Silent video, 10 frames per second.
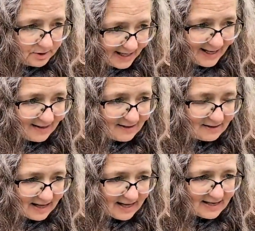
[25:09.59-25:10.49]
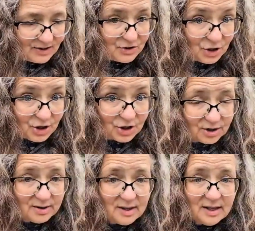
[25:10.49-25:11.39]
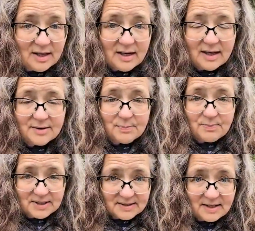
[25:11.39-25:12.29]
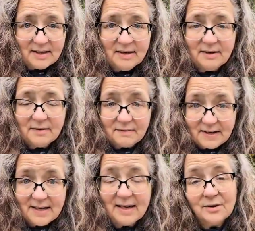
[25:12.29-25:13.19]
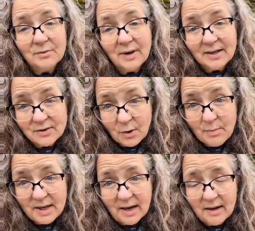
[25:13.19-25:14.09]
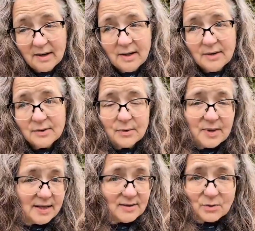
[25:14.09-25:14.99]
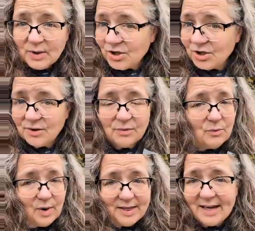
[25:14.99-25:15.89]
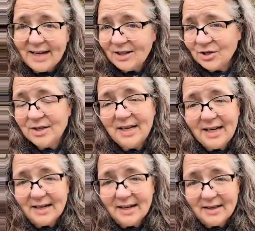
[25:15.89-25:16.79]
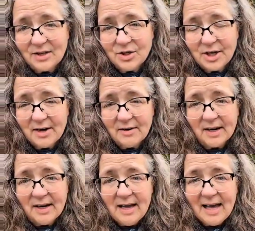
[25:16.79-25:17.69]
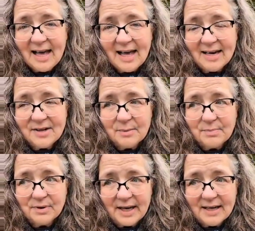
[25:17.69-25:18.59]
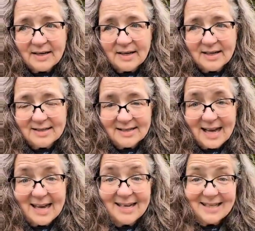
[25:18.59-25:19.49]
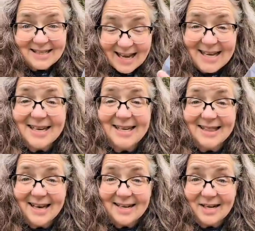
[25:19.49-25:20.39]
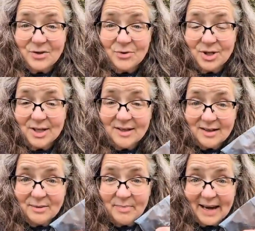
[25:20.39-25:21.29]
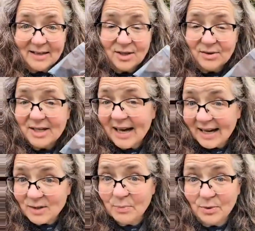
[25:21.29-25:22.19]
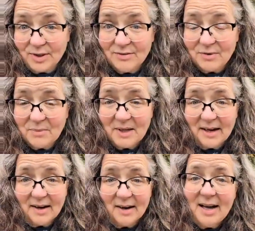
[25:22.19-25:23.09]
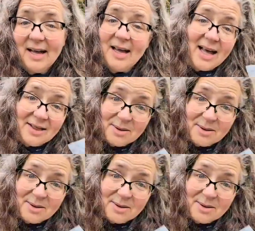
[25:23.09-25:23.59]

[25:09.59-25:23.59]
the plant then in turn is busy feeding the rhizobia so they switch what they each need and they share it and the plant is then taking in that nitrogen that the bacteria has pulled in from the air